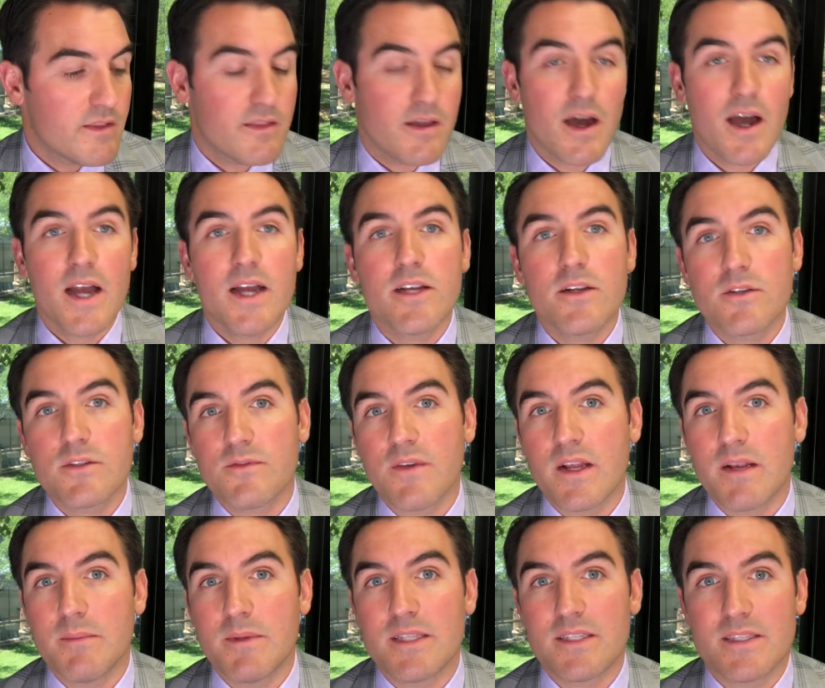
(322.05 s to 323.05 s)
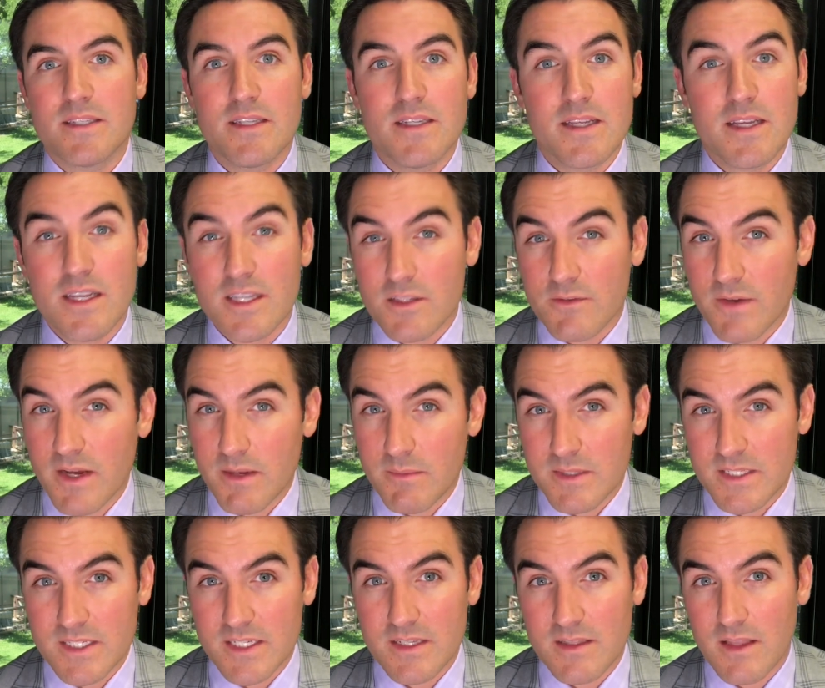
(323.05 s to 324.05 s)
The high dose vitamin C gets
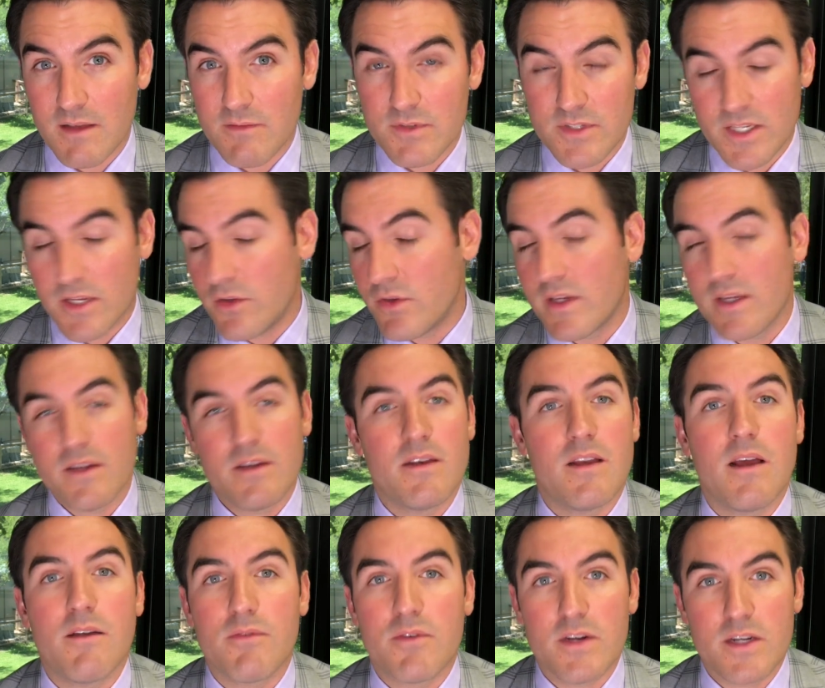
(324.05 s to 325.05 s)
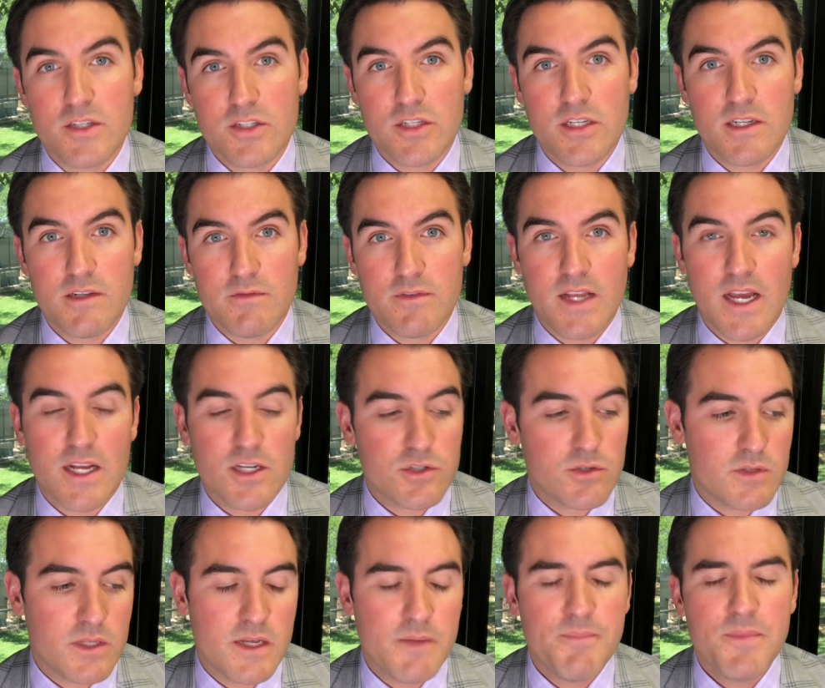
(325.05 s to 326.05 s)
vitamin C levels that you could never achieve
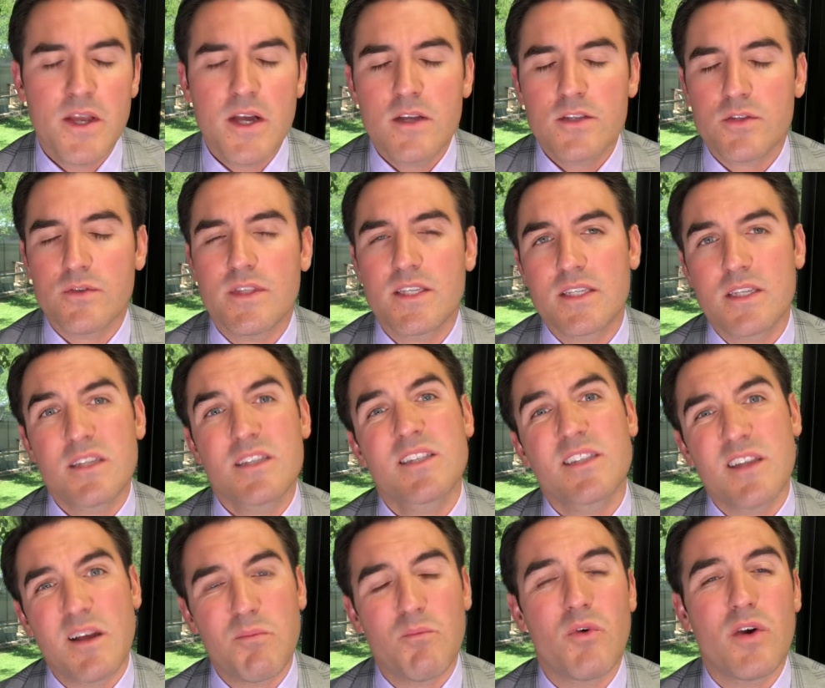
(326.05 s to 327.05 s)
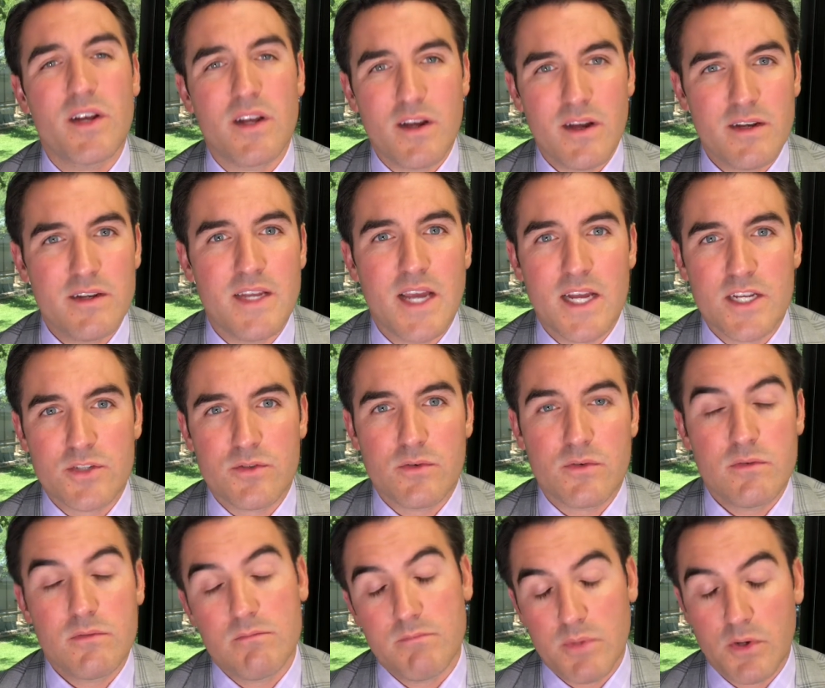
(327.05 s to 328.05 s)
naturally. So this is somewhat
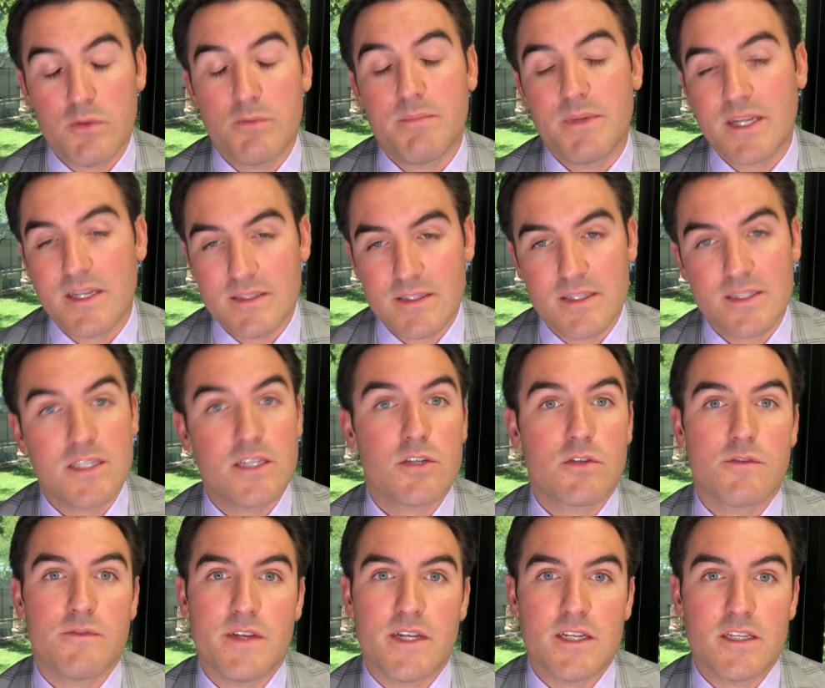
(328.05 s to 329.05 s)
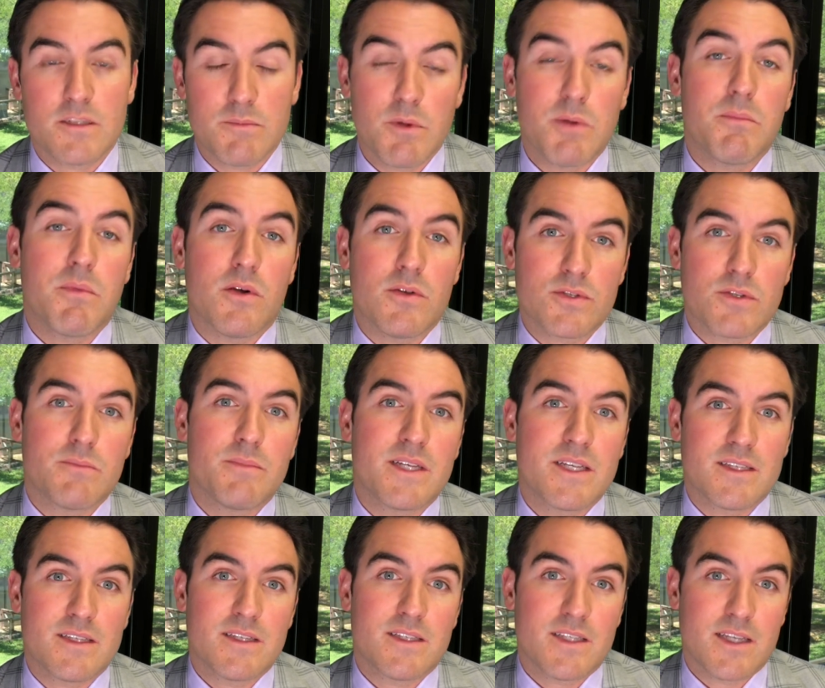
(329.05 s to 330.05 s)
unnatural, both because it's intravenous, but also
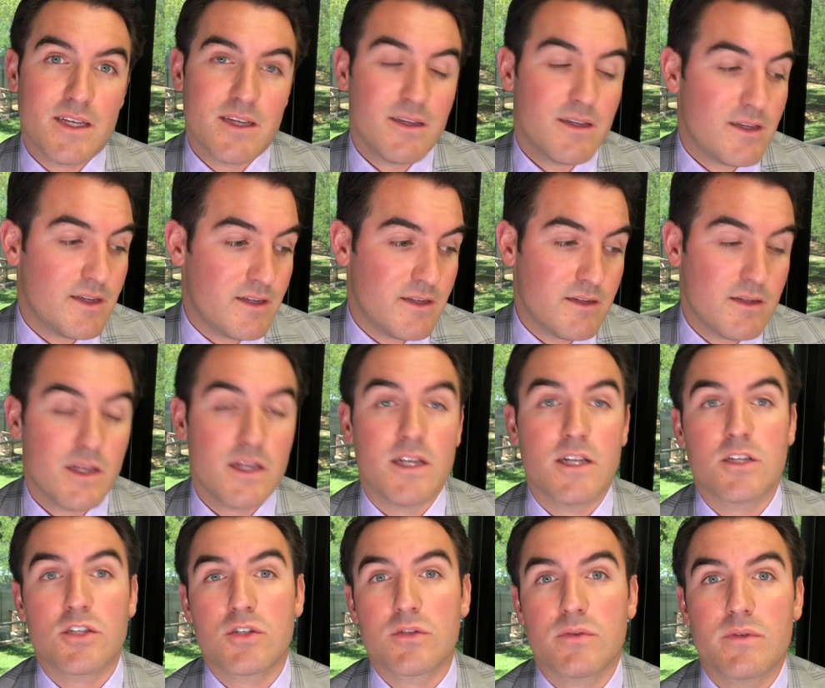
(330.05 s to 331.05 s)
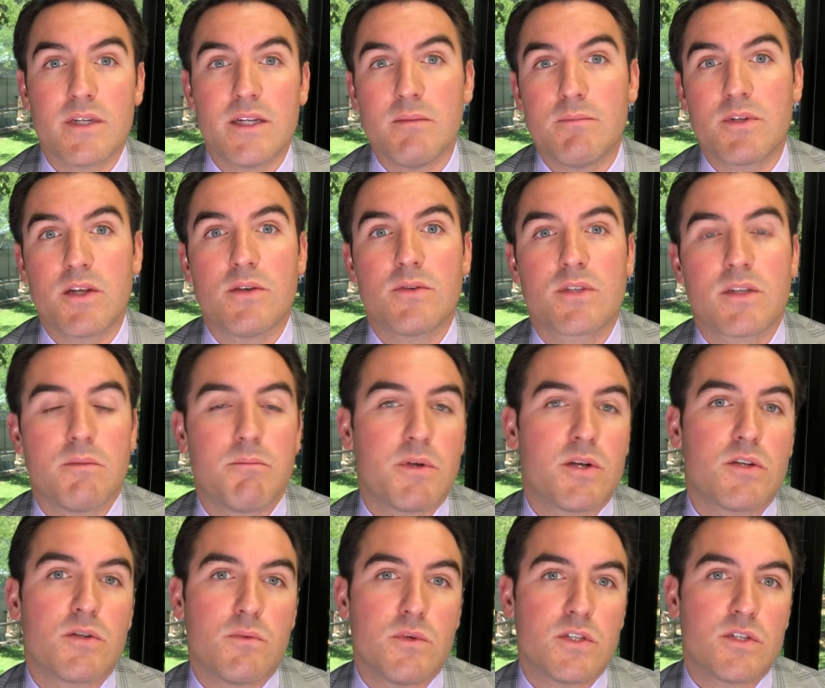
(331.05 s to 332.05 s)
because it's an extreme dose
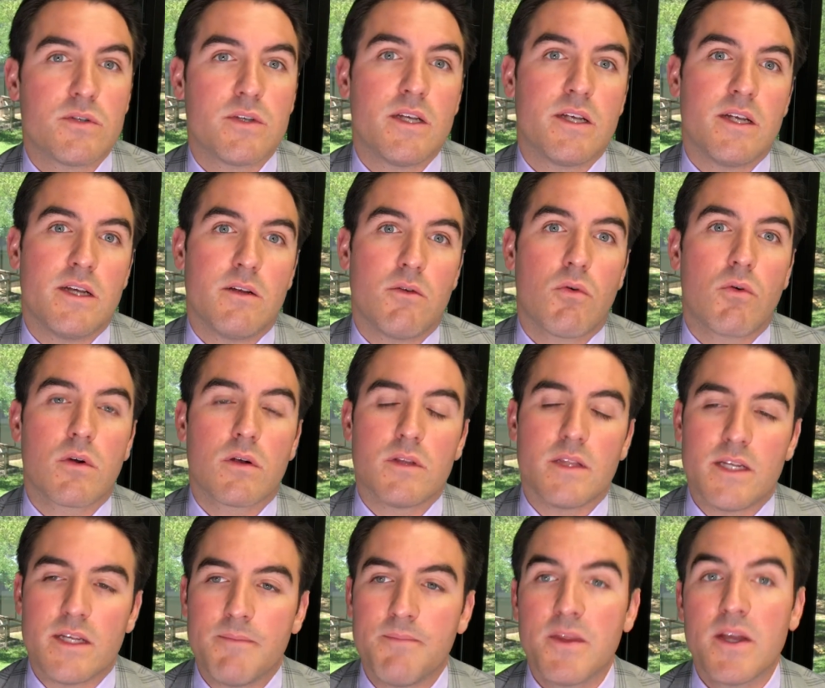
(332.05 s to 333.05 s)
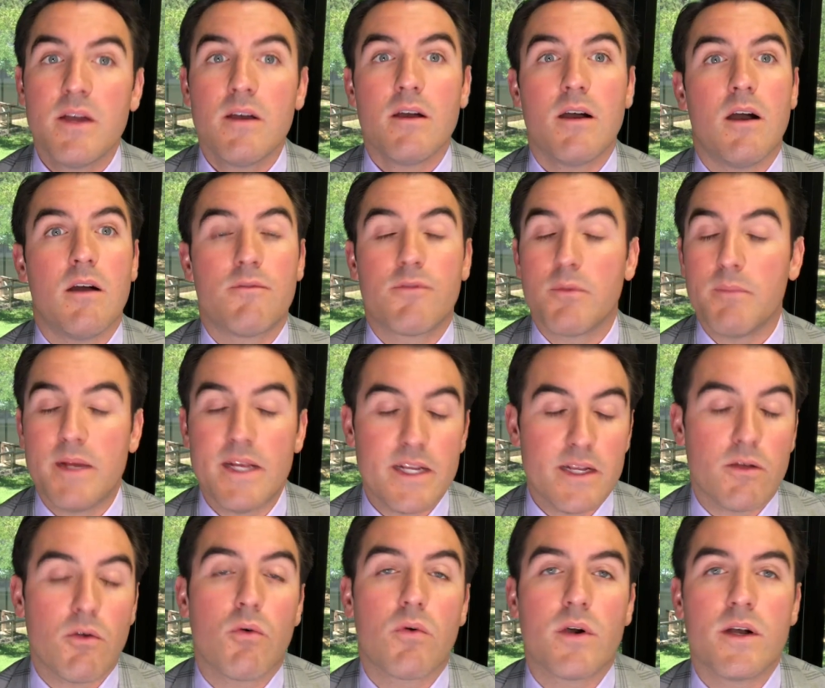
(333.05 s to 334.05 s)
compared to what you could get orally from
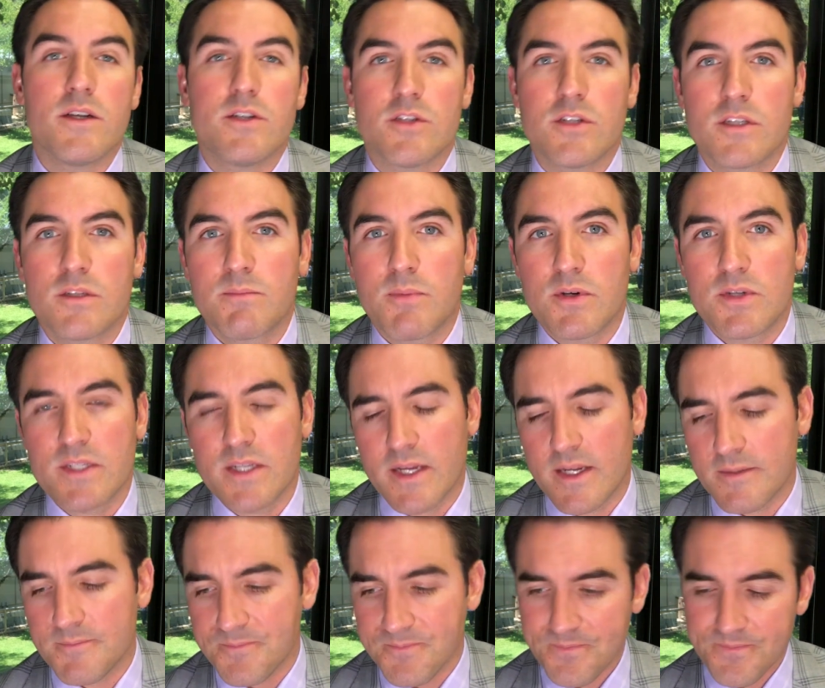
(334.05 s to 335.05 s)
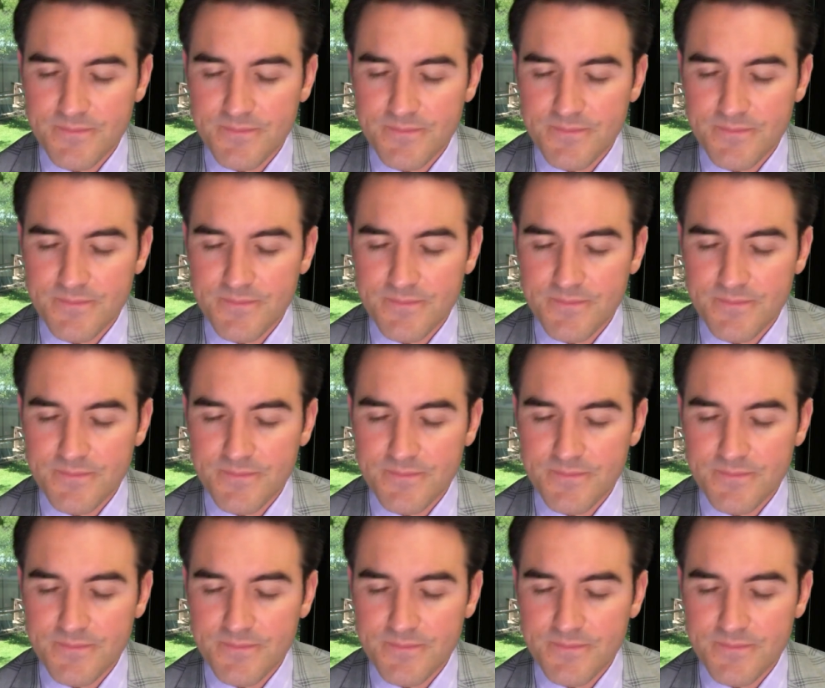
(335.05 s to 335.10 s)
eating oranges per se.